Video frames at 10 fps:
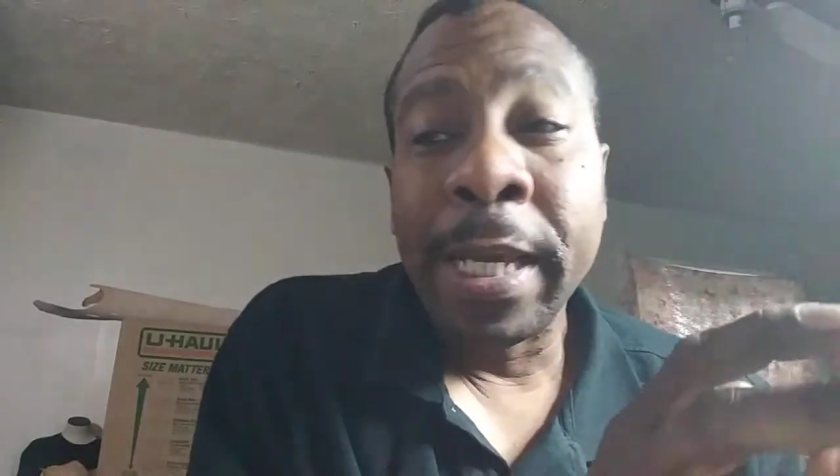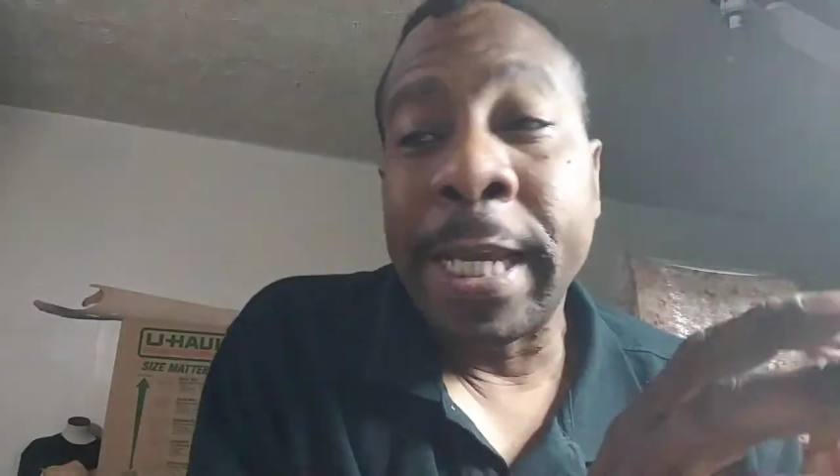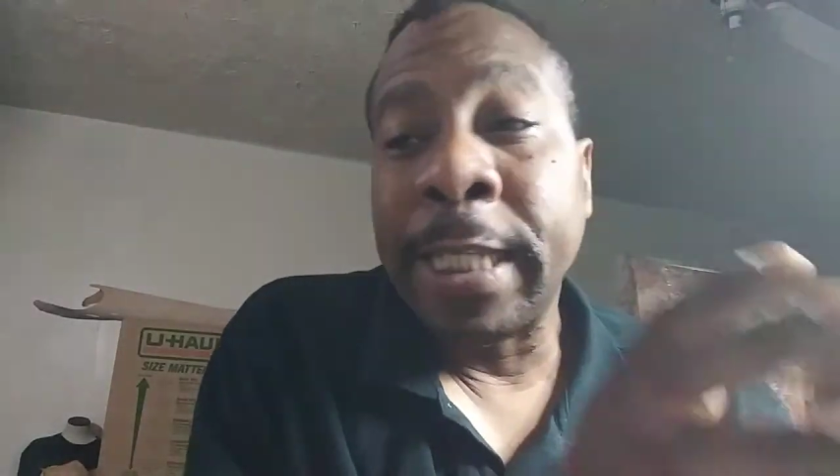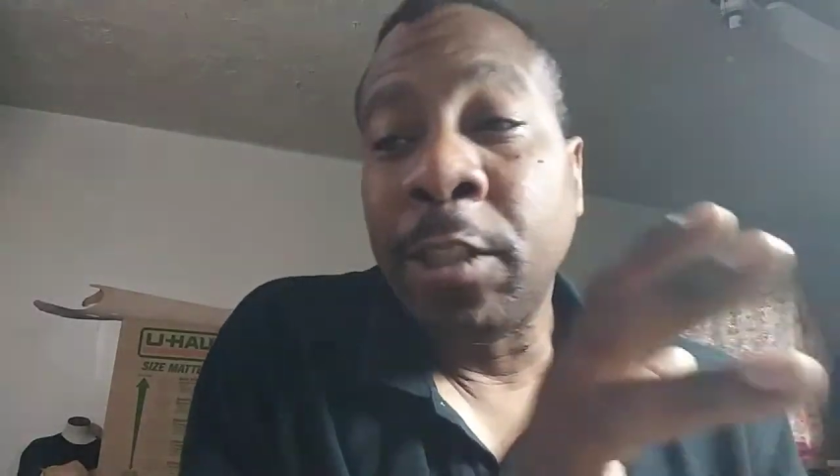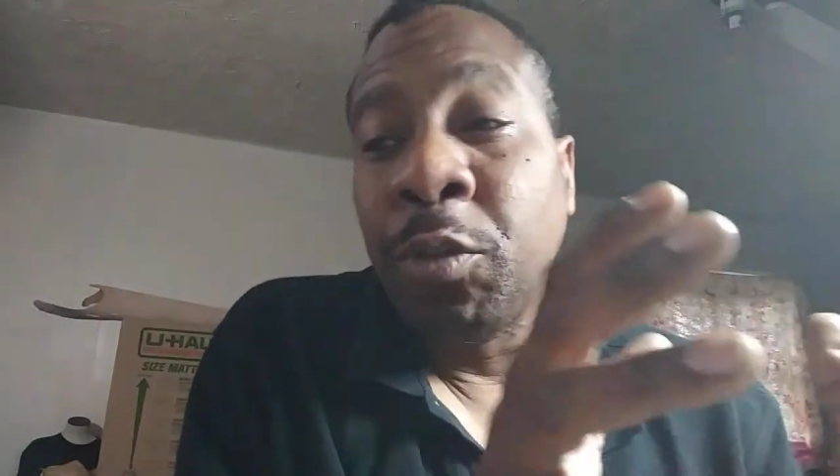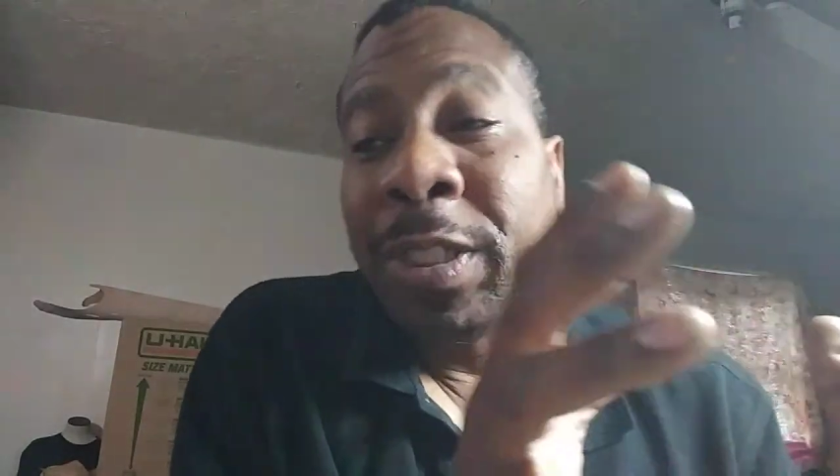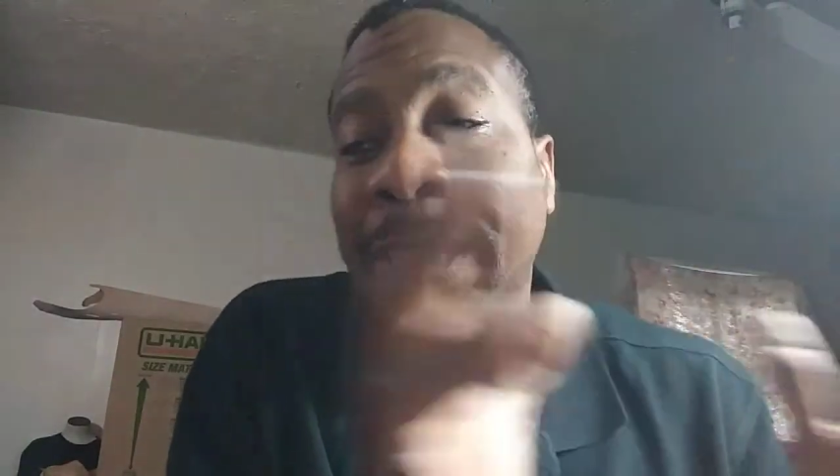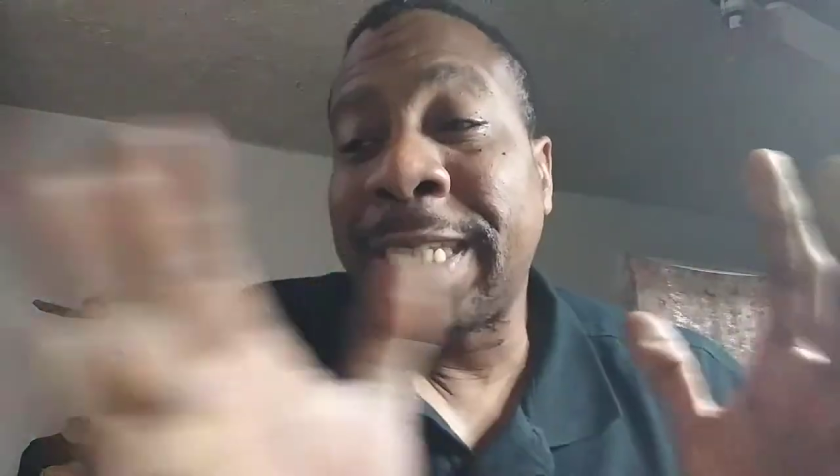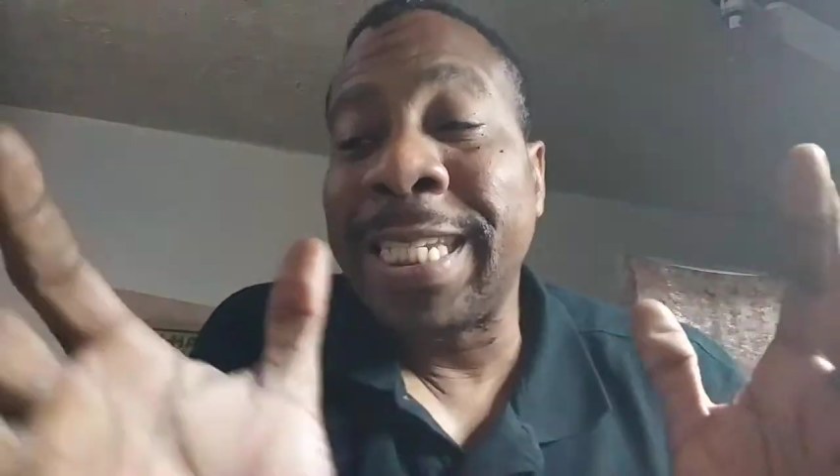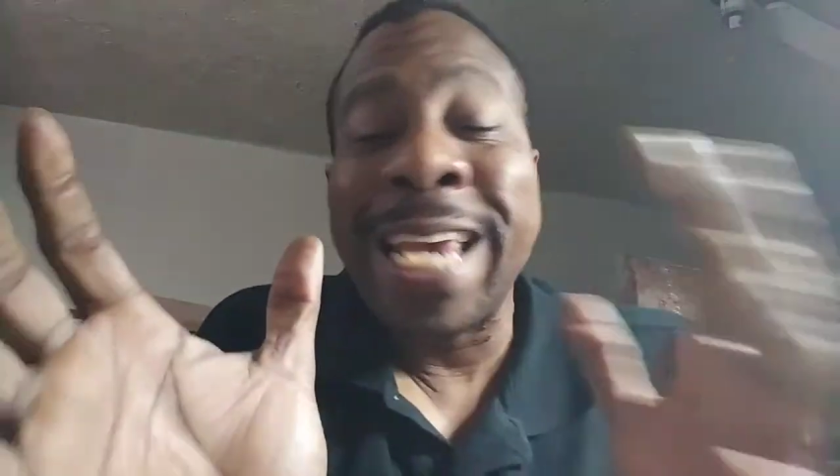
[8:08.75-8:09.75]
and you
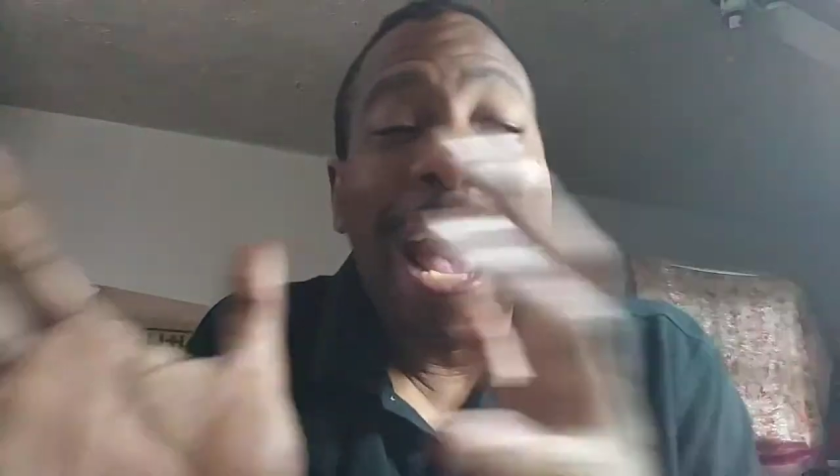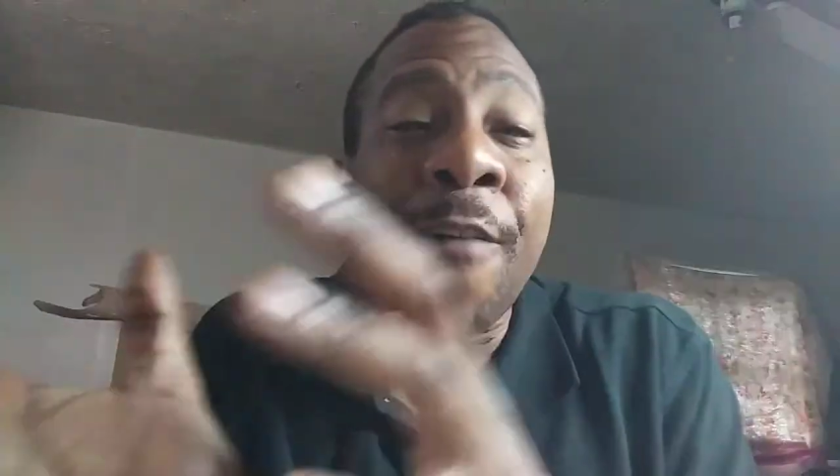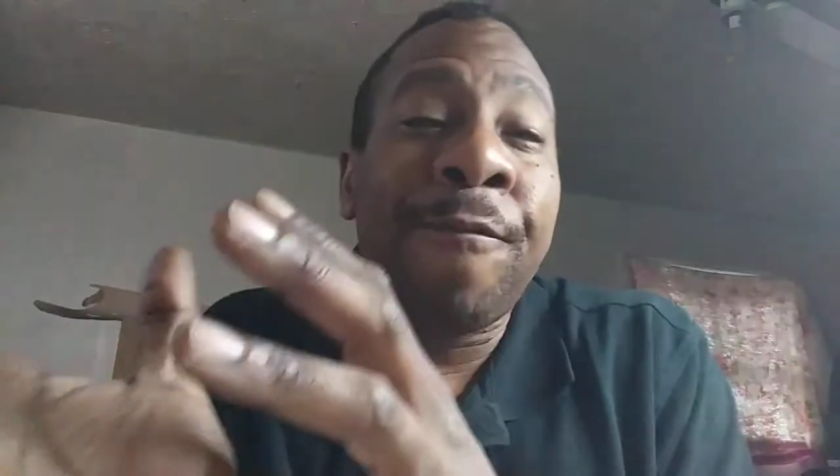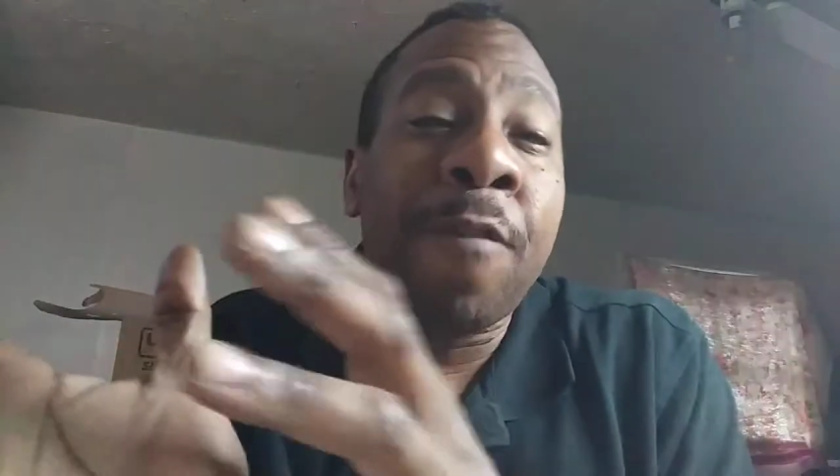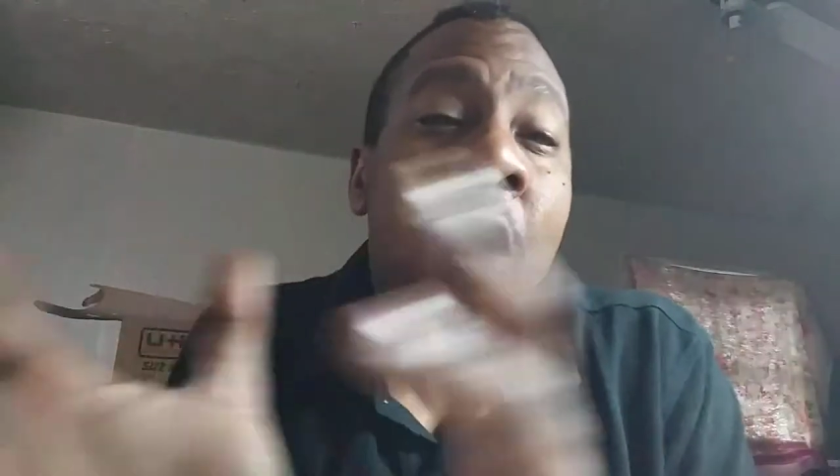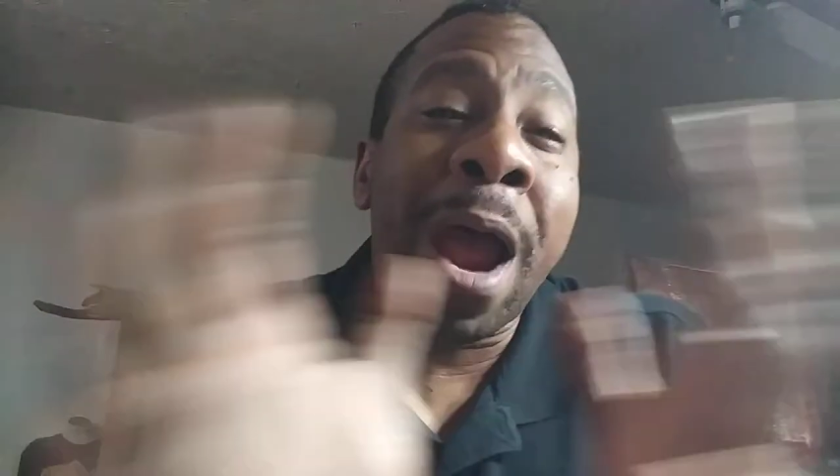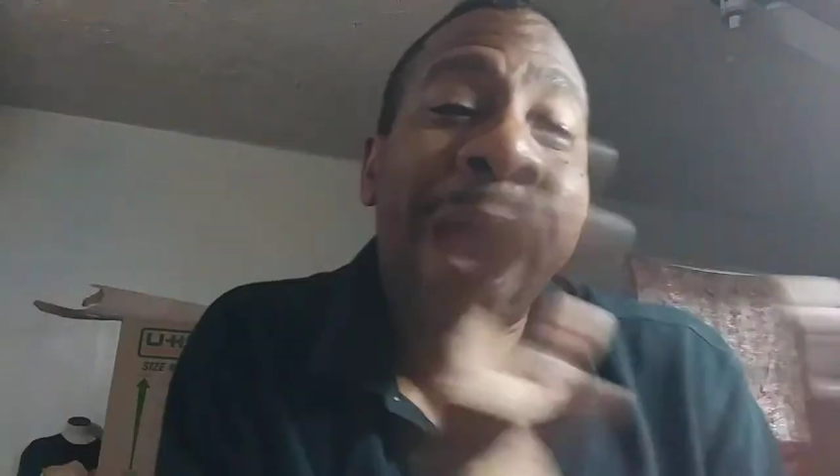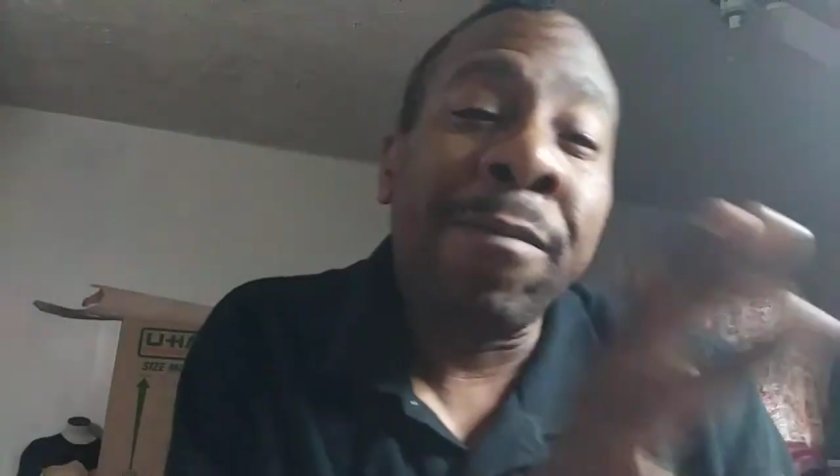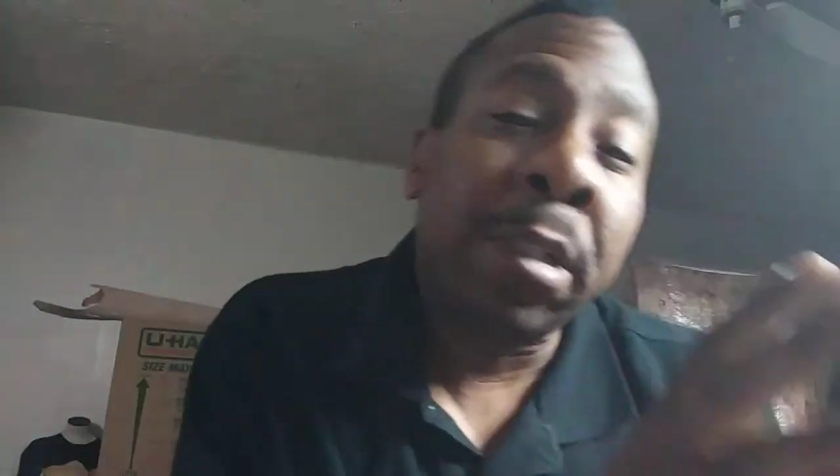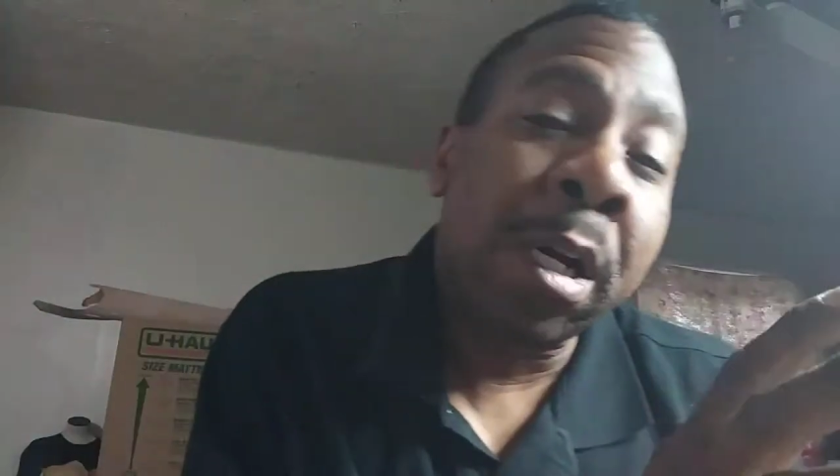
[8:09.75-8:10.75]
can see how far
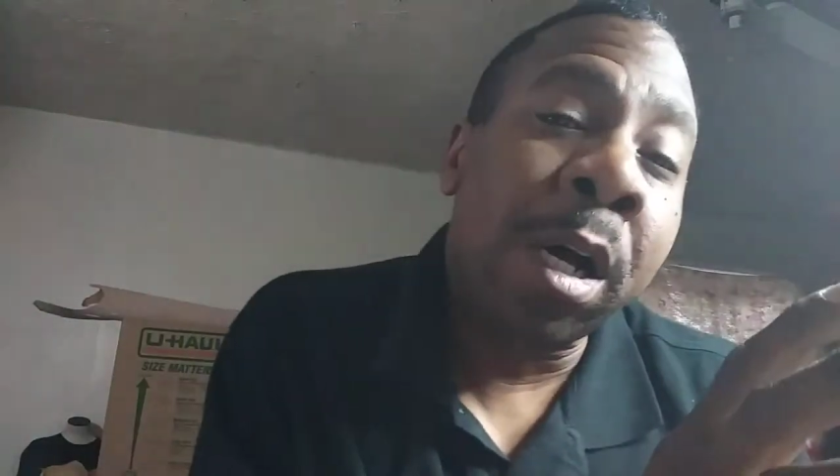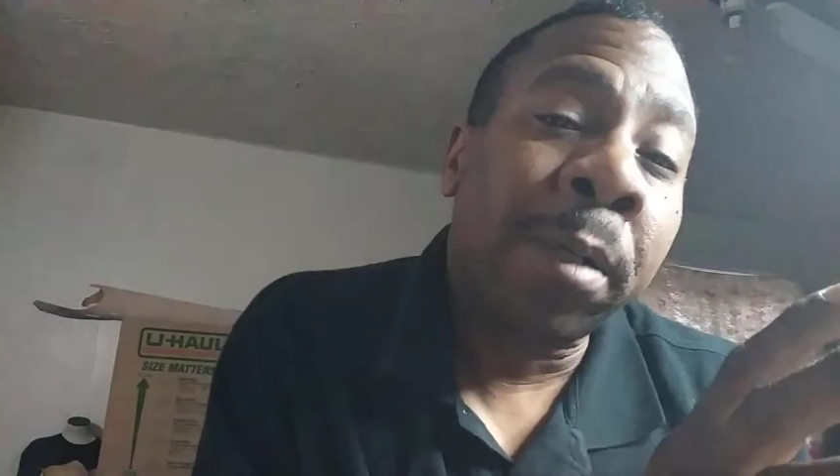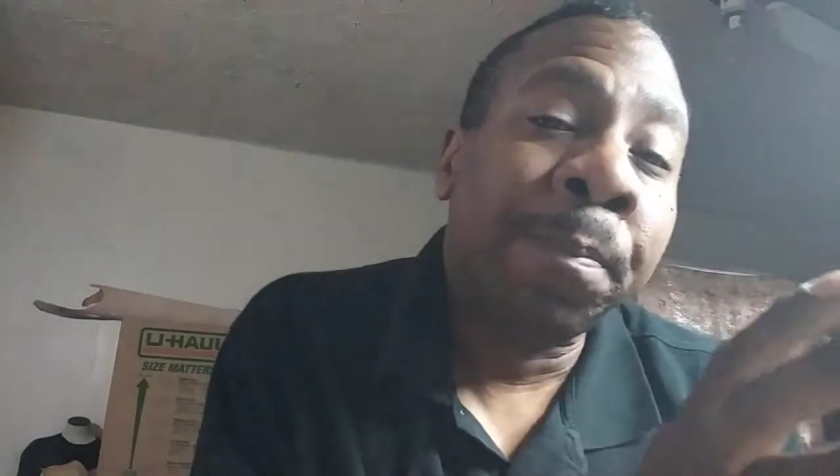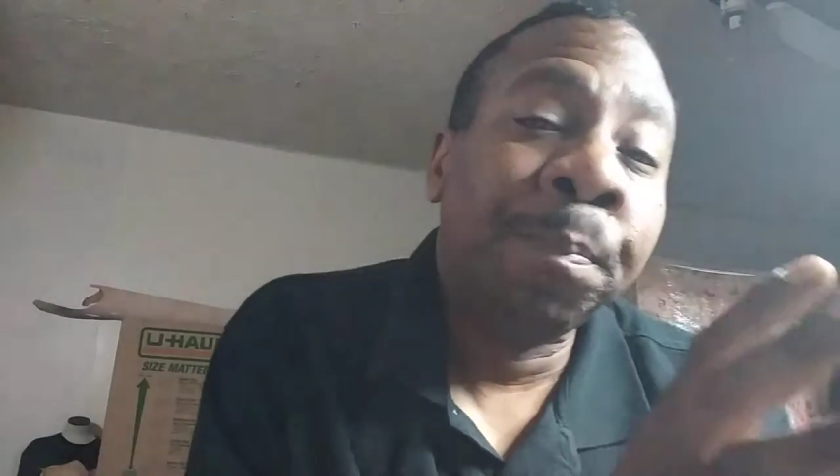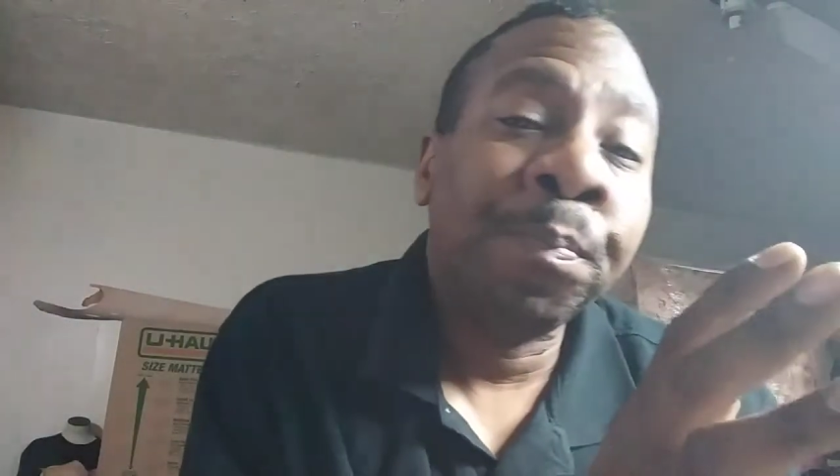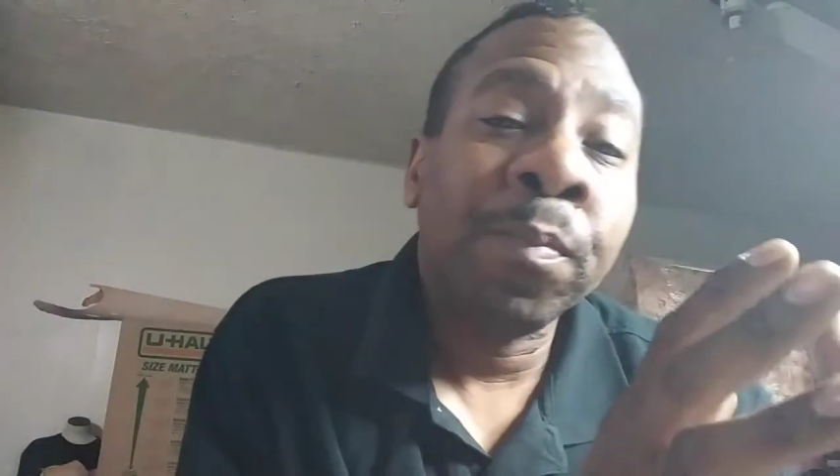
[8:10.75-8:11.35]
I've come